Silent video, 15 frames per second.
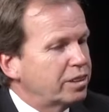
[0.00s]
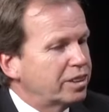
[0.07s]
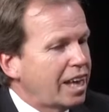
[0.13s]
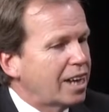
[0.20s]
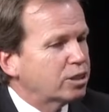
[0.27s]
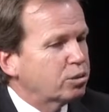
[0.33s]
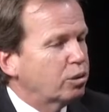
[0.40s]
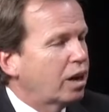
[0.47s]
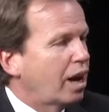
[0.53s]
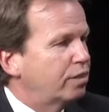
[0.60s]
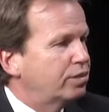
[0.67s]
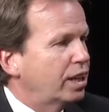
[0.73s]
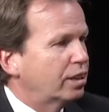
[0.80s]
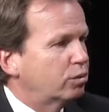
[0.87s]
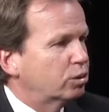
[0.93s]
that's what
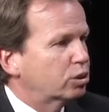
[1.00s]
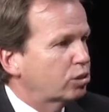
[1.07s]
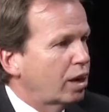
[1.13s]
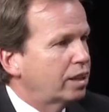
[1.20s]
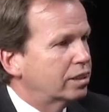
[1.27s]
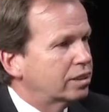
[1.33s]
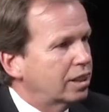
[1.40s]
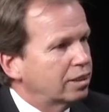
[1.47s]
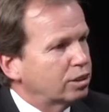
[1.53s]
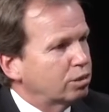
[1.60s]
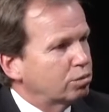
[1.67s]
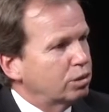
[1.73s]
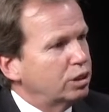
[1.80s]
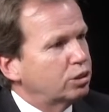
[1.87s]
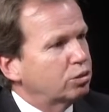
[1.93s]
I've done, was try to take the
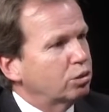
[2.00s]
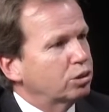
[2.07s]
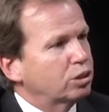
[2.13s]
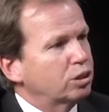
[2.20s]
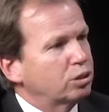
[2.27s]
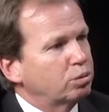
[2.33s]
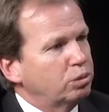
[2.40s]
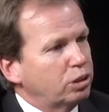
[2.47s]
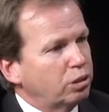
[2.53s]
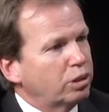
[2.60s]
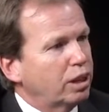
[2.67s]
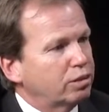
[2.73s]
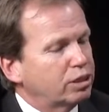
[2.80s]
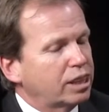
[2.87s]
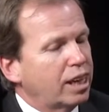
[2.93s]
resources. We don't
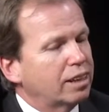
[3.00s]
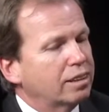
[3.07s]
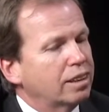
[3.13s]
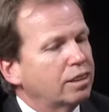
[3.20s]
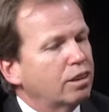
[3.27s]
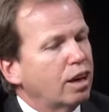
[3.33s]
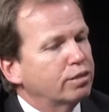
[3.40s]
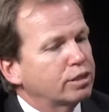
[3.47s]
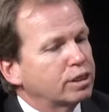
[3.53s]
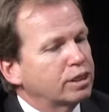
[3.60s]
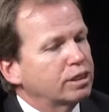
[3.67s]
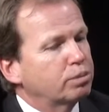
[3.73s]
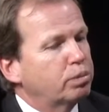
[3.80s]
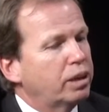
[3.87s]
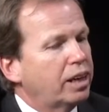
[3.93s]
have satellite
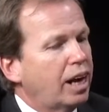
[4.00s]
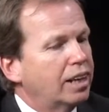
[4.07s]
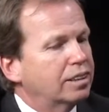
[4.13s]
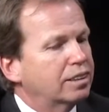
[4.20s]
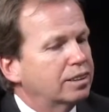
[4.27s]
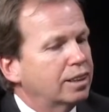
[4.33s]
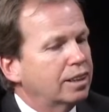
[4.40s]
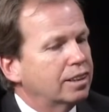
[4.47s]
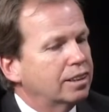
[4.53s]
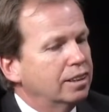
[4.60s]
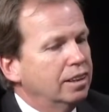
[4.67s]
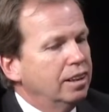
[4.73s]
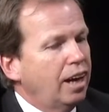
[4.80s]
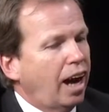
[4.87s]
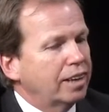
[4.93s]
offices, but I think
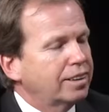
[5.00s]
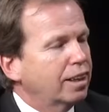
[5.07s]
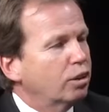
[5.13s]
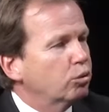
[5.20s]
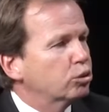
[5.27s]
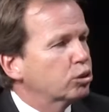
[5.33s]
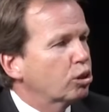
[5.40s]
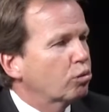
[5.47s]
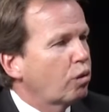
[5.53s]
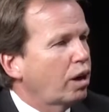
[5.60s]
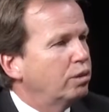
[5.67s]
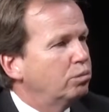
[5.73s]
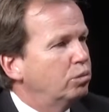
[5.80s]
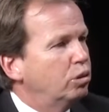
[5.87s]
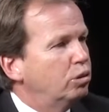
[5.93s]
it was the
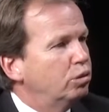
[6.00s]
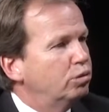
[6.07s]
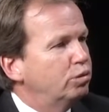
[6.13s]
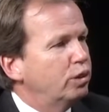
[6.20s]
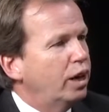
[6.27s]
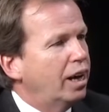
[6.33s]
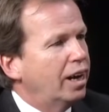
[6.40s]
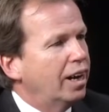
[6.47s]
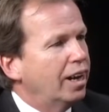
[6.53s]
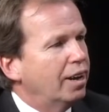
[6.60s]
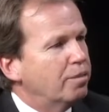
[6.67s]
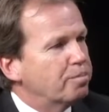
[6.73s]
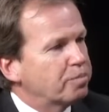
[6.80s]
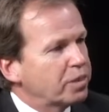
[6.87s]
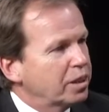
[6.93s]
right move,
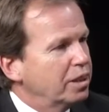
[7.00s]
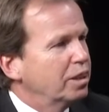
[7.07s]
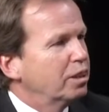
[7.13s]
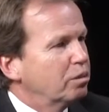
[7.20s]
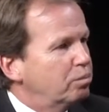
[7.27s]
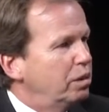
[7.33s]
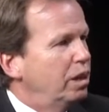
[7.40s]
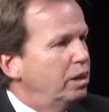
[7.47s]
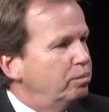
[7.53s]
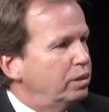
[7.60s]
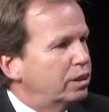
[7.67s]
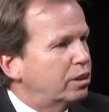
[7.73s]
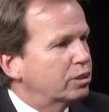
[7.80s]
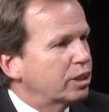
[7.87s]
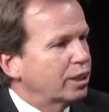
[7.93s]

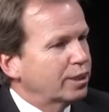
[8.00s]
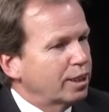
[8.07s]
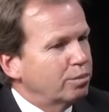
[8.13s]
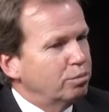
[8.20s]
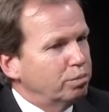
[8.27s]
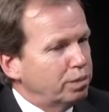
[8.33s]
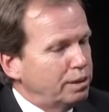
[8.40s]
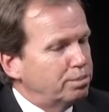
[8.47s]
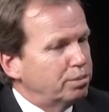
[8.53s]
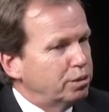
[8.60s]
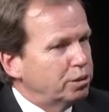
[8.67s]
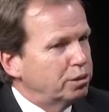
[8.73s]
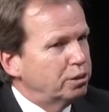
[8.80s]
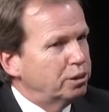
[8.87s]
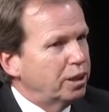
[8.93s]
because I think
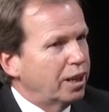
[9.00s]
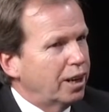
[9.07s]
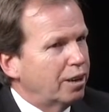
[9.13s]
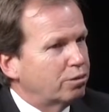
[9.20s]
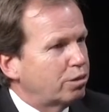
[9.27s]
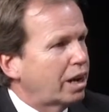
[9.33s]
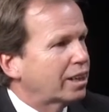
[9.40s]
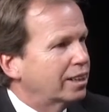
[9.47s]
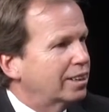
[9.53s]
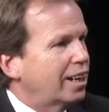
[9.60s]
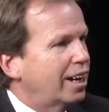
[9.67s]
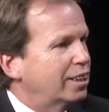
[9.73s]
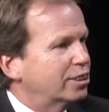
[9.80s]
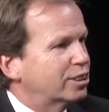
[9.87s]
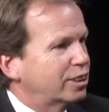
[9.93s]
people
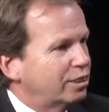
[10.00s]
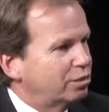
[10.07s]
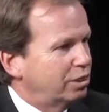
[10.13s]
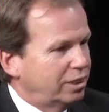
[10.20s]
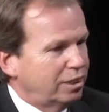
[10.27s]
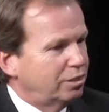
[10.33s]
recognize that